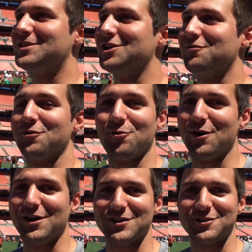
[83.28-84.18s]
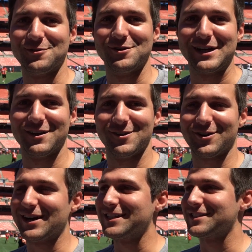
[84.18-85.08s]
cheering for the Warriors. So we were getting a
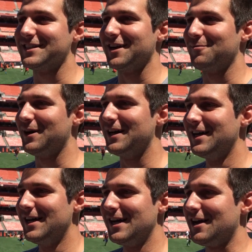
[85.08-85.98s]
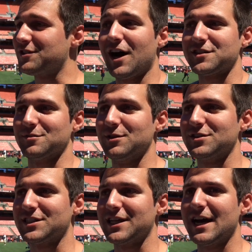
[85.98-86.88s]
little crazy in there, but it was awesome. It
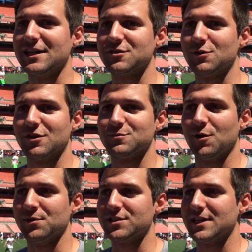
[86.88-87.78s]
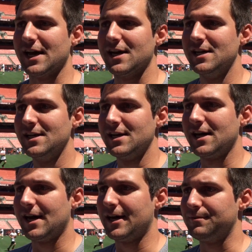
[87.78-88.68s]
was exciting. It's one of those moments that
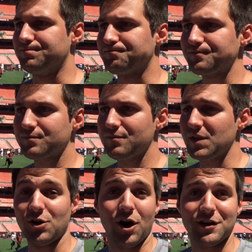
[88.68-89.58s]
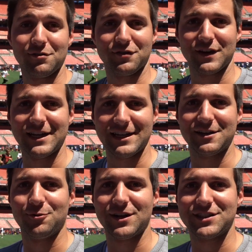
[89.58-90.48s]
I'll never forget,
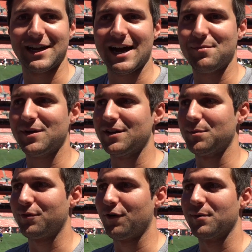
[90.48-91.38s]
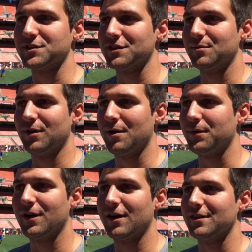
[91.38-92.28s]
getting to watch that happen, and the performance that LeBron
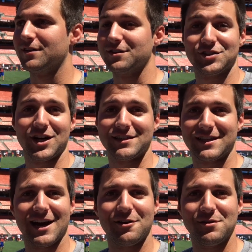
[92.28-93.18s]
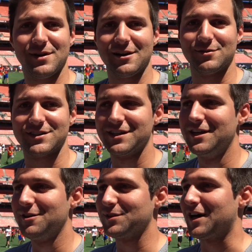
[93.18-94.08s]
put on and the shot that Kyrie made
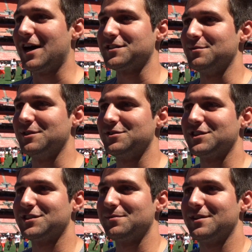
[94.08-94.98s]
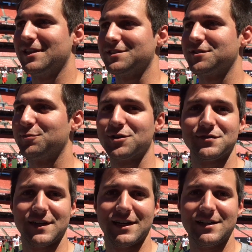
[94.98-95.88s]
was awesome. It was just something that as a
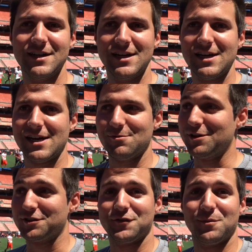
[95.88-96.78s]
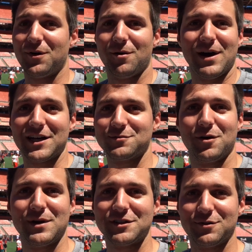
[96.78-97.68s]
sports fan, whether it's football,
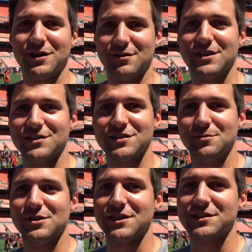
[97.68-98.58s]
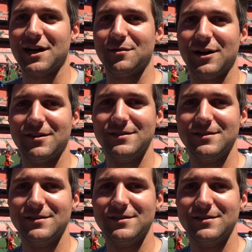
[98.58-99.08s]
basketball, baseball, whatever it is, it's something you get excited about.